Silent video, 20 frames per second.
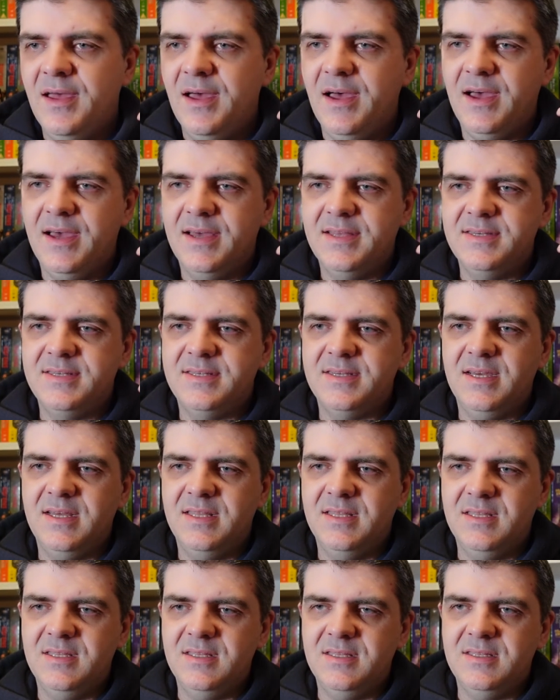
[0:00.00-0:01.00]
And
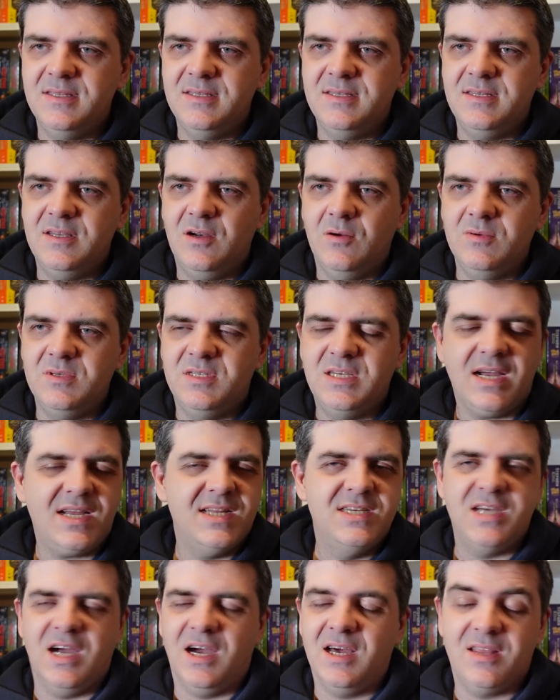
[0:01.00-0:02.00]
and you know,
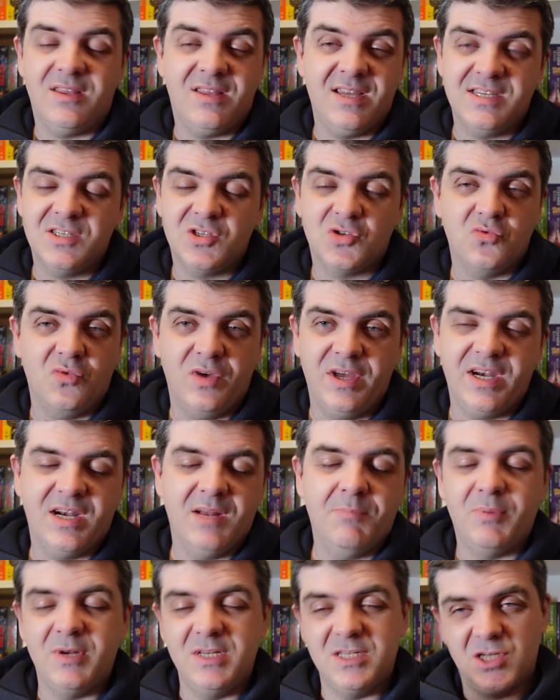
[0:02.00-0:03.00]
Jackie Chan I think is great in
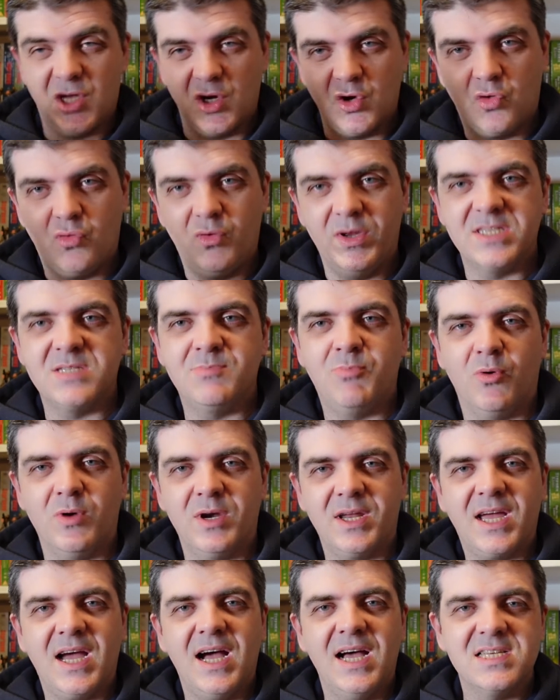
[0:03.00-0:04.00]
it, but he's got a great
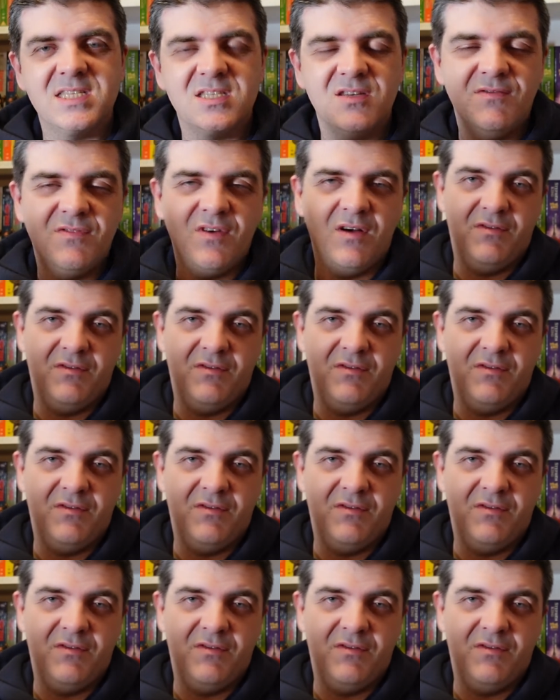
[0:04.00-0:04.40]
supporting cast of,